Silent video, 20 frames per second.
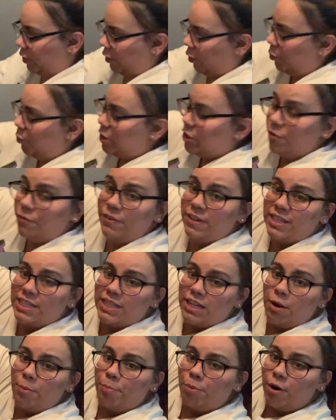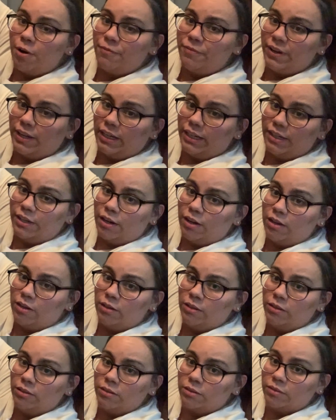which fits there perfectly,
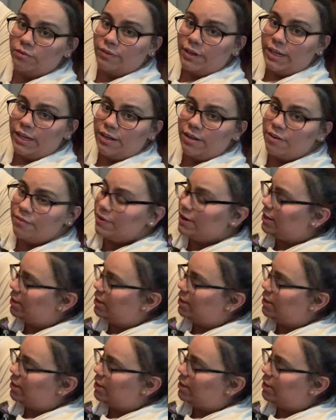y'all. Right here, right